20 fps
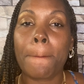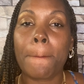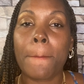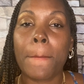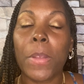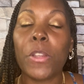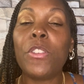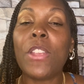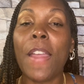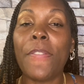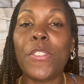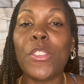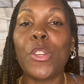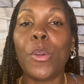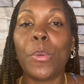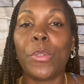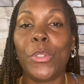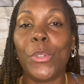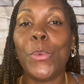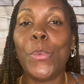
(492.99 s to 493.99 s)
But you have to know
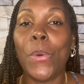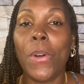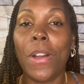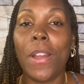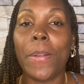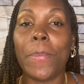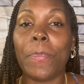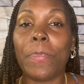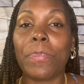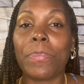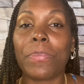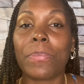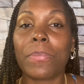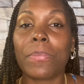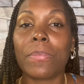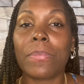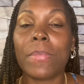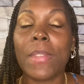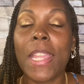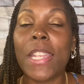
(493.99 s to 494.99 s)
what you want.
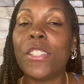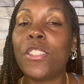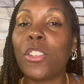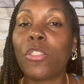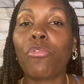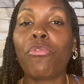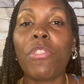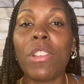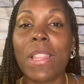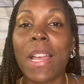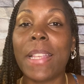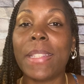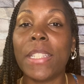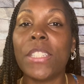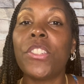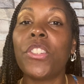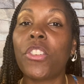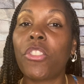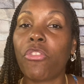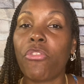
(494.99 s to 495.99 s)
And just realize
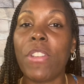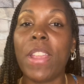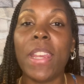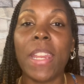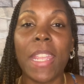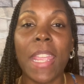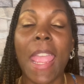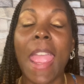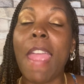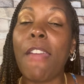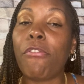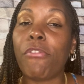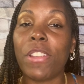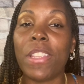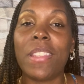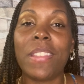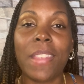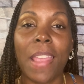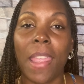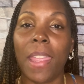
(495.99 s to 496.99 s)
that you're creating every
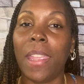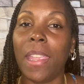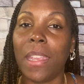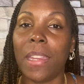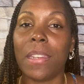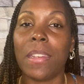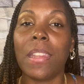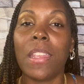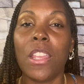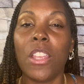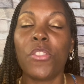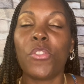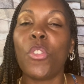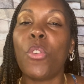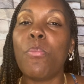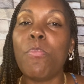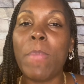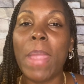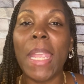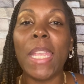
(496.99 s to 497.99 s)
second. So
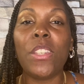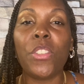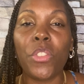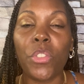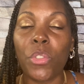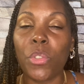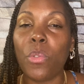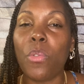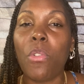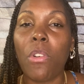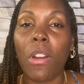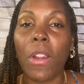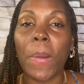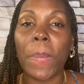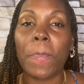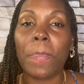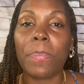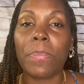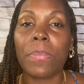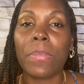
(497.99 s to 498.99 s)
make sure
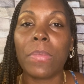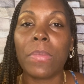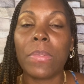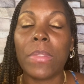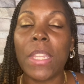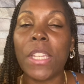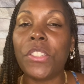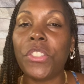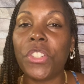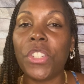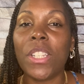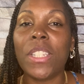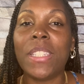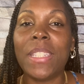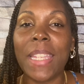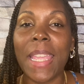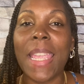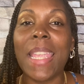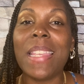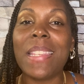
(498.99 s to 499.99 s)
that your
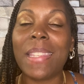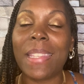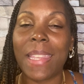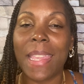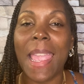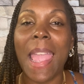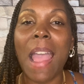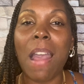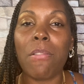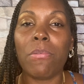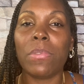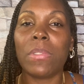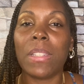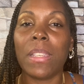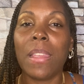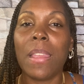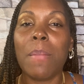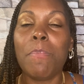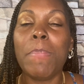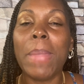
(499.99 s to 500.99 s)
days count.
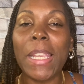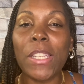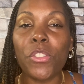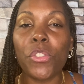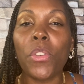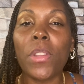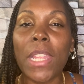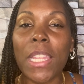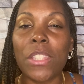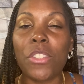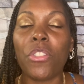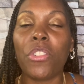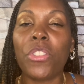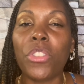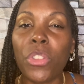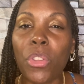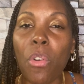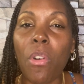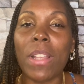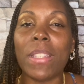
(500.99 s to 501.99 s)
Make sure that your
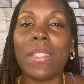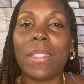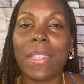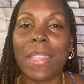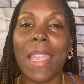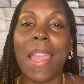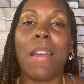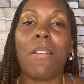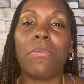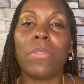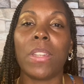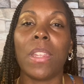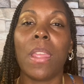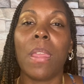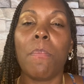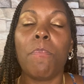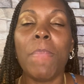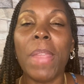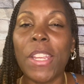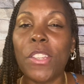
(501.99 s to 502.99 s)
thoughts count.
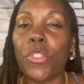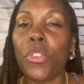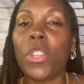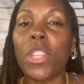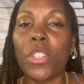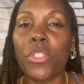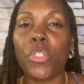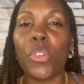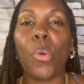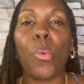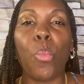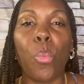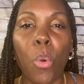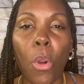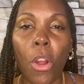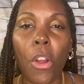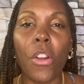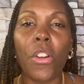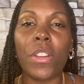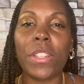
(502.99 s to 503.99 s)
Make sure that your
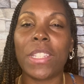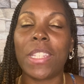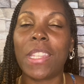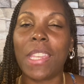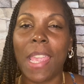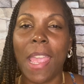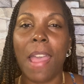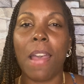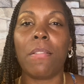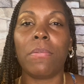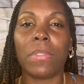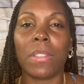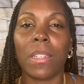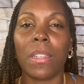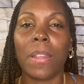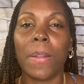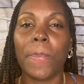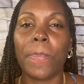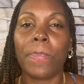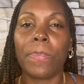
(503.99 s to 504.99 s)
words count.
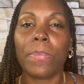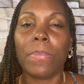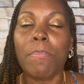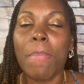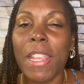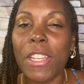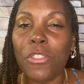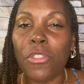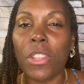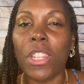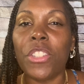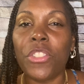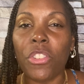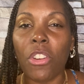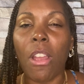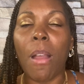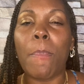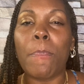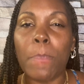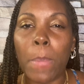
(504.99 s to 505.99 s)
Make sure that your
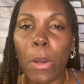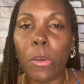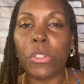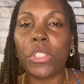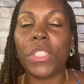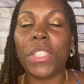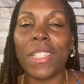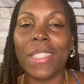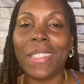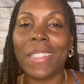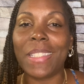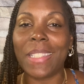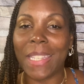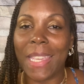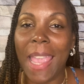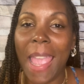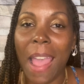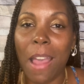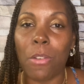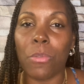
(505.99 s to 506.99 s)
emotions
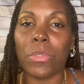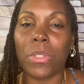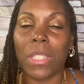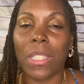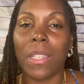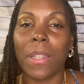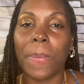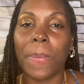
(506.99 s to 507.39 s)
count.